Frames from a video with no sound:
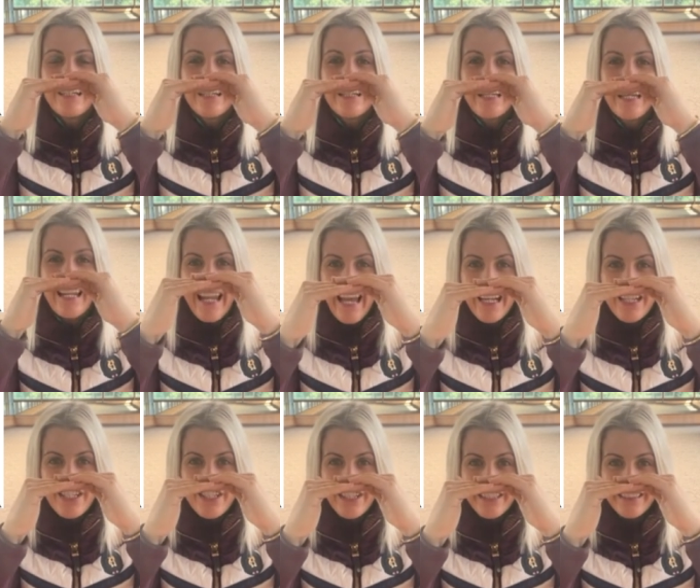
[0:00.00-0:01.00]

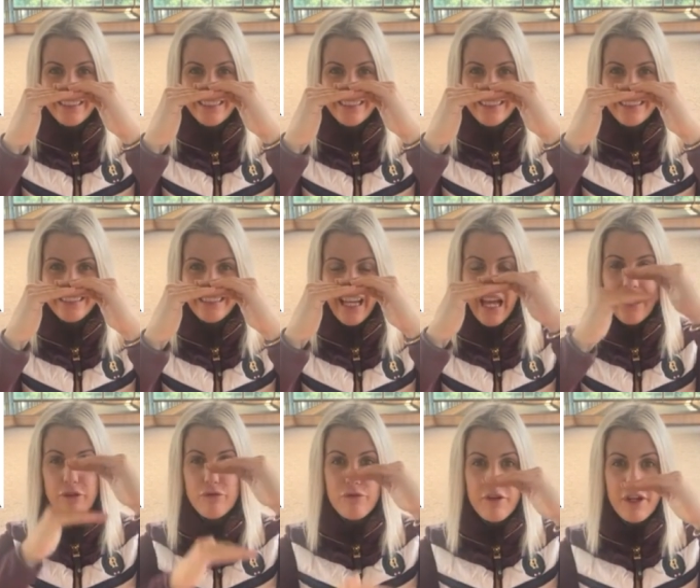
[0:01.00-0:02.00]
connection,
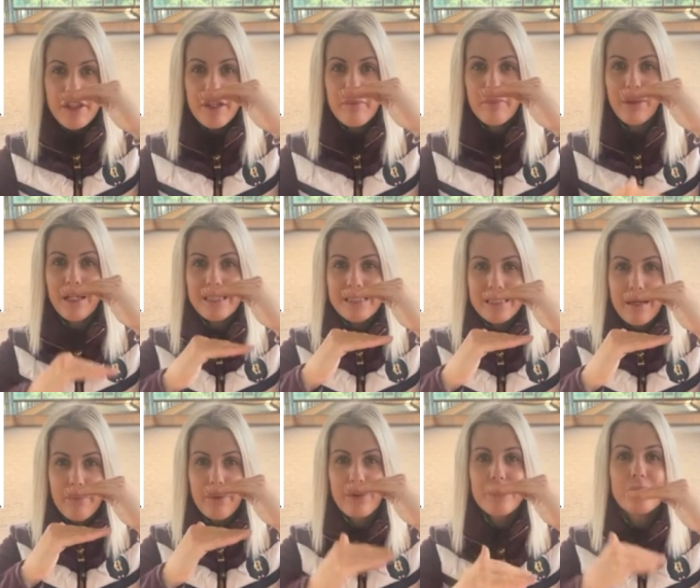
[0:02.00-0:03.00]
and rhythm plus
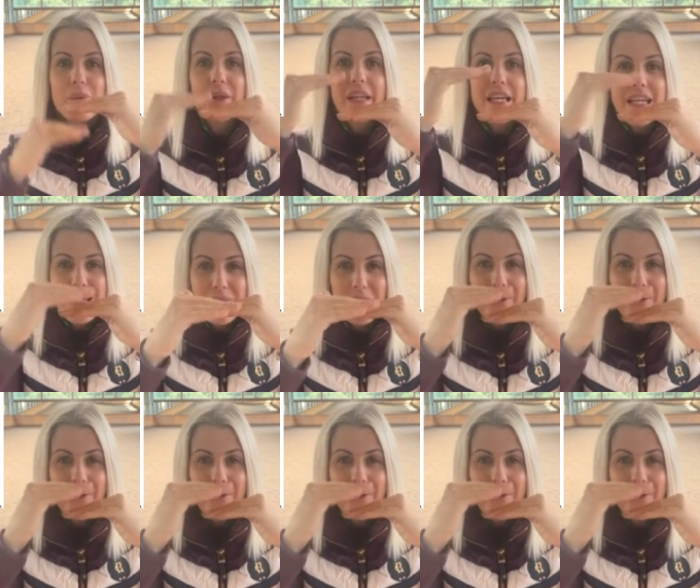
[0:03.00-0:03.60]
suppleness will equal